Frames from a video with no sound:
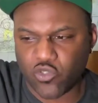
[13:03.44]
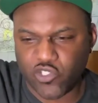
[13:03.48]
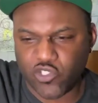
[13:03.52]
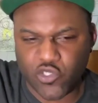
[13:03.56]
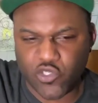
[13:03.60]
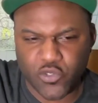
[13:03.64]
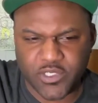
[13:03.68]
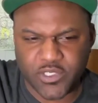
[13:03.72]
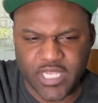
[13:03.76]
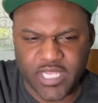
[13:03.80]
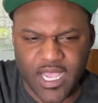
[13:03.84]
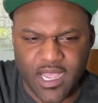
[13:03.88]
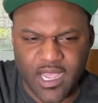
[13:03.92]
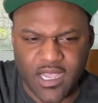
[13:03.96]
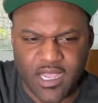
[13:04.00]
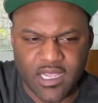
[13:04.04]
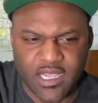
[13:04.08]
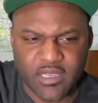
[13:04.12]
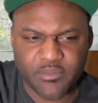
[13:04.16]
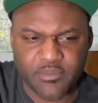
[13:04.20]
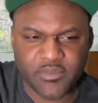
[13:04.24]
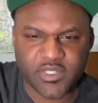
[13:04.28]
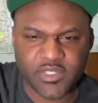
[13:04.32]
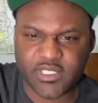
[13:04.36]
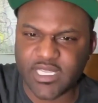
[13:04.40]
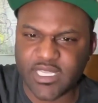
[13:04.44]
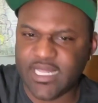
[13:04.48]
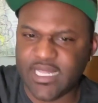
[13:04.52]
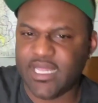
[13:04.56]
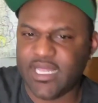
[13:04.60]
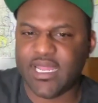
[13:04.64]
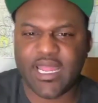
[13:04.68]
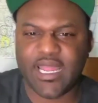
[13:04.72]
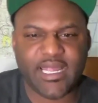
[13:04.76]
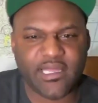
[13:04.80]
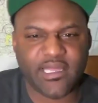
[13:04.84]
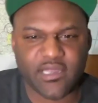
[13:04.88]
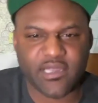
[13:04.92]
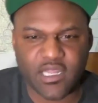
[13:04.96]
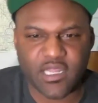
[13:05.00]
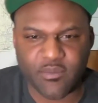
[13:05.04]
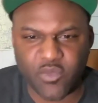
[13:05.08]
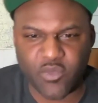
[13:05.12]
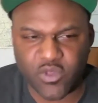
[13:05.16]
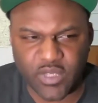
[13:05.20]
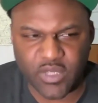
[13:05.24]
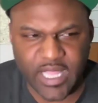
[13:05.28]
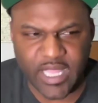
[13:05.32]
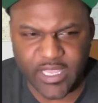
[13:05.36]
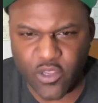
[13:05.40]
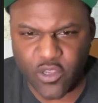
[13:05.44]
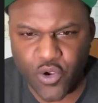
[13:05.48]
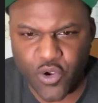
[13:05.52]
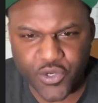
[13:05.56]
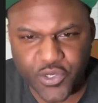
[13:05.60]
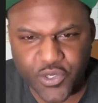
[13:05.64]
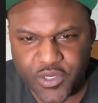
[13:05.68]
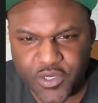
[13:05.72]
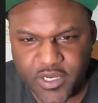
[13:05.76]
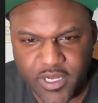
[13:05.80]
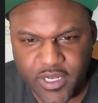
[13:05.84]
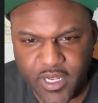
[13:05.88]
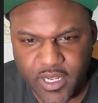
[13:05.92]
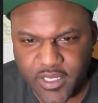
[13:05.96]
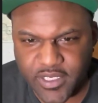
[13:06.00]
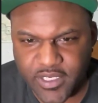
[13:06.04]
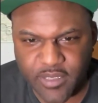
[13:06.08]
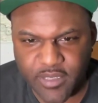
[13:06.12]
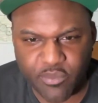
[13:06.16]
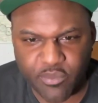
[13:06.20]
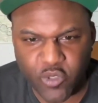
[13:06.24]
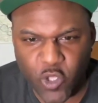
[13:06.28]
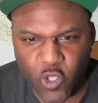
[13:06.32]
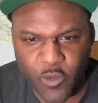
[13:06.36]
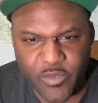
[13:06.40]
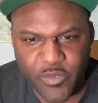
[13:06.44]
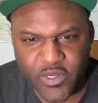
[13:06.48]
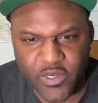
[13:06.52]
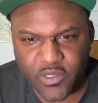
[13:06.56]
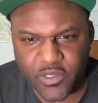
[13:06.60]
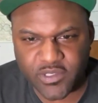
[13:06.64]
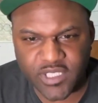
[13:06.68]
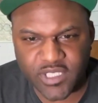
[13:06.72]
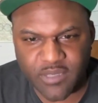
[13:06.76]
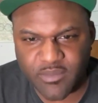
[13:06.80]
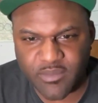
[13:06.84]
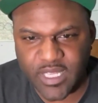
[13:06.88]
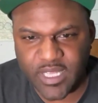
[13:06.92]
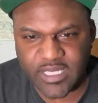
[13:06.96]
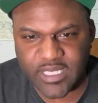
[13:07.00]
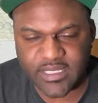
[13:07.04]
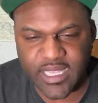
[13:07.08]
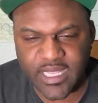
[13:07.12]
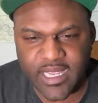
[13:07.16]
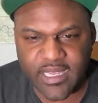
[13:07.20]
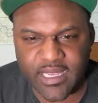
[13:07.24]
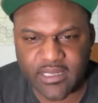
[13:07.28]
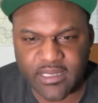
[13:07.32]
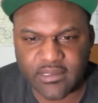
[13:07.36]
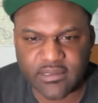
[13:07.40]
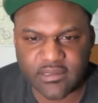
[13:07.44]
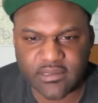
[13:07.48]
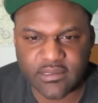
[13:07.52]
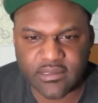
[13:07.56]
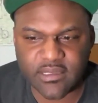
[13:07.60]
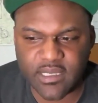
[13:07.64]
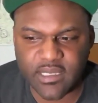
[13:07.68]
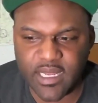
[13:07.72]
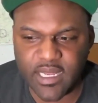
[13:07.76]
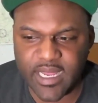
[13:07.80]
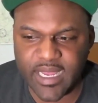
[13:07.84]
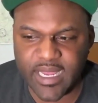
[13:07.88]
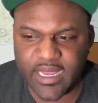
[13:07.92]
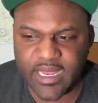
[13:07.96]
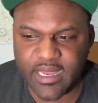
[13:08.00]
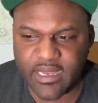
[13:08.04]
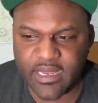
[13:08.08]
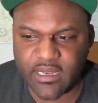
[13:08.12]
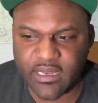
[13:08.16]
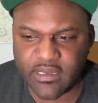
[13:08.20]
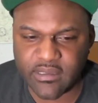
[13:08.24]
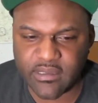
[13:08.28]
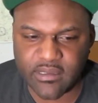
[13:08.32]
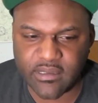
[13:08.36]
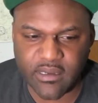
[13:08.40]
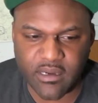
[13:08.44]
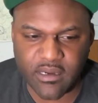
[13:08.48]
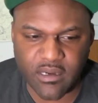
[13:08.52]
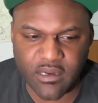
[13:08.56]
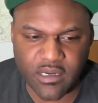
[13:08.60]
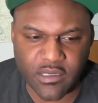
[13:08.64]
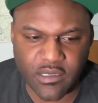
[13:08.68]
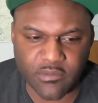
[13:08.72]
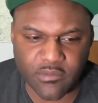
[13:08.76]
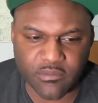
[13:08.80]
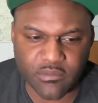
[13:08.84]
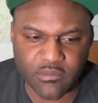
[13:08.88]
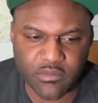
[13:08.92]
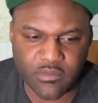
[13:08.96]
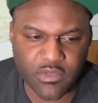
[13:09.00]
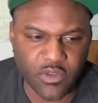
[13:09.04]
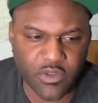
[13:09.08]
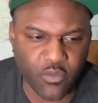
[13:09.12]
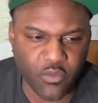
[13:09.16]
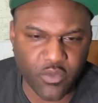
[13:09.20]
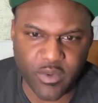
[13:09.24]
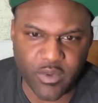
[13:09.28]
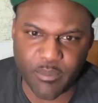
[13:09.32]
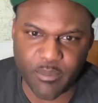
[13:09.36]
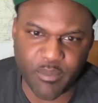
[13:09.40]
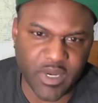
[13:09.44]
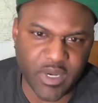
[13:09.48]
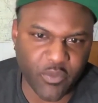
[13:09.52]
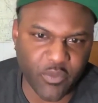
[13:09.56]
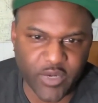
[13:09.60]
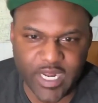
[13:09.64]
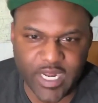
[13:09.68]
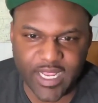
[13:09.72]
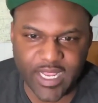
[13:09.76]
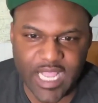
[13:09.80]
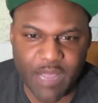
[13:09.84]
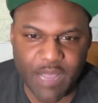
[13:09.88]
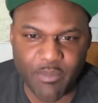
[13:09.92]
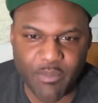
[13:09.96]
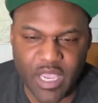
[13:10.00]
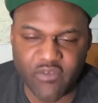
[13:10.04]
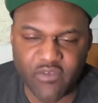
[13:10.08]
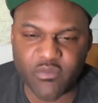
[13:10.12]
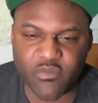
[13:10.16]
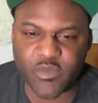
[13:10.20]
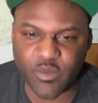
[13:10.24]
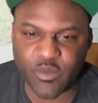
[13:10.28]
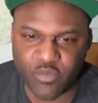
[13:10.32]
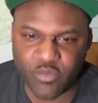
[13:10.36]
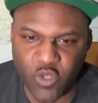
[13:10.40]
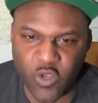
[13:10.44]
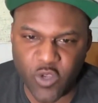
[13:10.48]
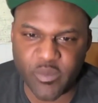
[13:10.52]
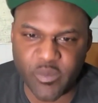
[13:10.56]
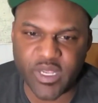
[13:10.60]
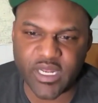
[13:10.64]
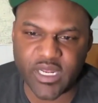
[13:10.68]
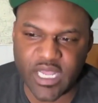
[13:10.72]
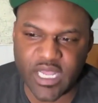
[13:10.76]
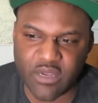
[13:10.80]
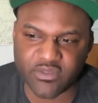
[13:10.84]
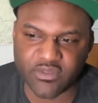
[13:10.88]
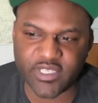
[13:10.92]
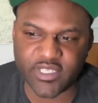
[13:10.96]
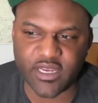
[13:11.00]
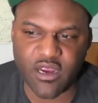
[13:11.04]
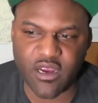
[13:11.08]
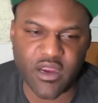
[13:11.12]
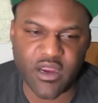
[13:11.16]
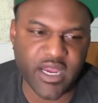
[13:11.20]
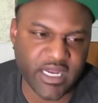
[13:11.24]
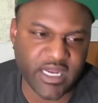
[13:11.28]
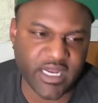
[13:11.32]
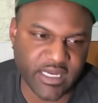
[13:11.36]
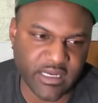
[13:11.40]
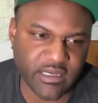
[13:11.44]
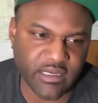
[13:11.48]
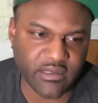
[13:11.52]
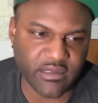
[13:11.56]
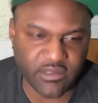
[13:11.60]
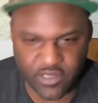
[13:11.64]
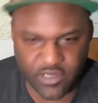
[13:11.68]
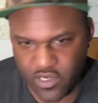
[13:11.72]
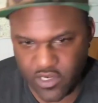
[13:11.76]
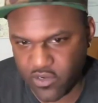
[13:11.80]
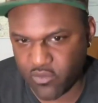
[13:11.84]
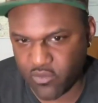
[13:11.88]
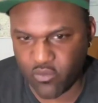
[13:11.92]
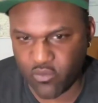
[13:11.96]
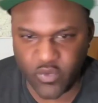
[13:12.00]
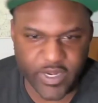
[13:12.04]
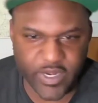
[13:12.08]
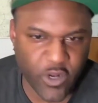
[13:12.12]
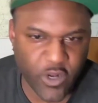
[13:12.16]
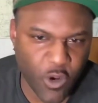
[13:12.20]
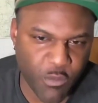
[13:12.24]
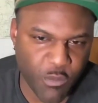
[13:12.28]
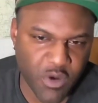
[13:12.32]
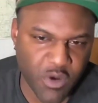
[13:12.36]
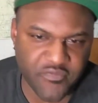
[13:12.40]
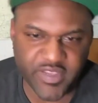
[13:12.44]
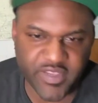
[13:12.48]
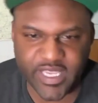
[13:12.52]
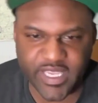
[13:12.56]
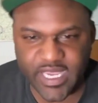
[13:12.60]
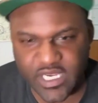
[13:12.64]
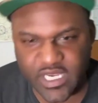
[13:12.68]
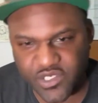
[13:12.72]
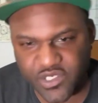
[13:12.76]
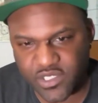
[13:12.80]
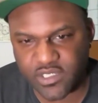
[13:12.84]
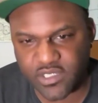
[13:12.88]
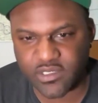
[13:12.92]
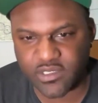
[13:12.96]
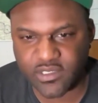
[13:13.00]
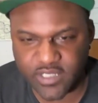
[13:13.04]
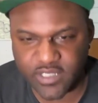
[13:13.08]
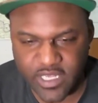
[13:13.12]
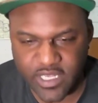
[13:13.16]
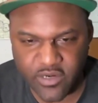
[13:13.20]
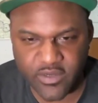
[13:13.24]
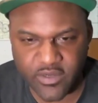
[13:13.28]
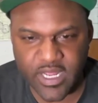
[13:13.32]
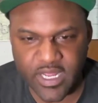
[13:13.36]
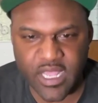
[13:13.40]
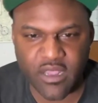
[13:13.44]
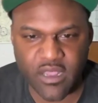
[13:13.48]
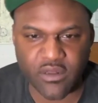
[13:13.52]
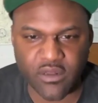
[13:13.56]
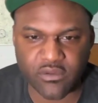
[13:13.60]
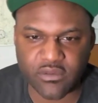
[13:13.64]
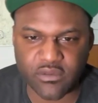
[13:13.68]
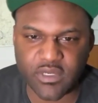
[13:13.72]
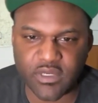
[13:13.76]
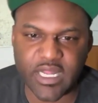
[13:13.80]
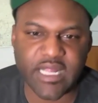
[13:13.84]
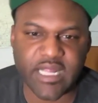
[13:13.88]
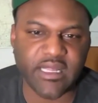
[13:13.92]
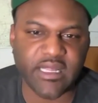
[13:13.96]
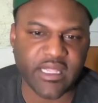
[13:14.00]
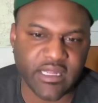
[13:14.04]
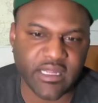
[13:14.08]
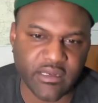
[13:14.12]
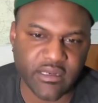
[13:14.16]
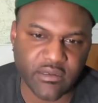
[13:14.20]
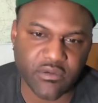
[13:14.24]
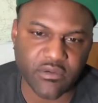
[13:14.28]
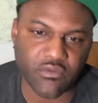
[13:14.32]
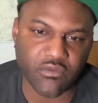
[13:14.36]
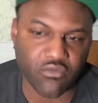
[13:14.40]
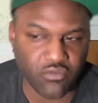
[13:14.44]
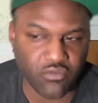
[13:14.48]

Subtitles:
2 times, and then I ended up like going on a deployment or something like that. And well, but when I got back from deployment, I was like, all right, went home on vacation, settled down, and then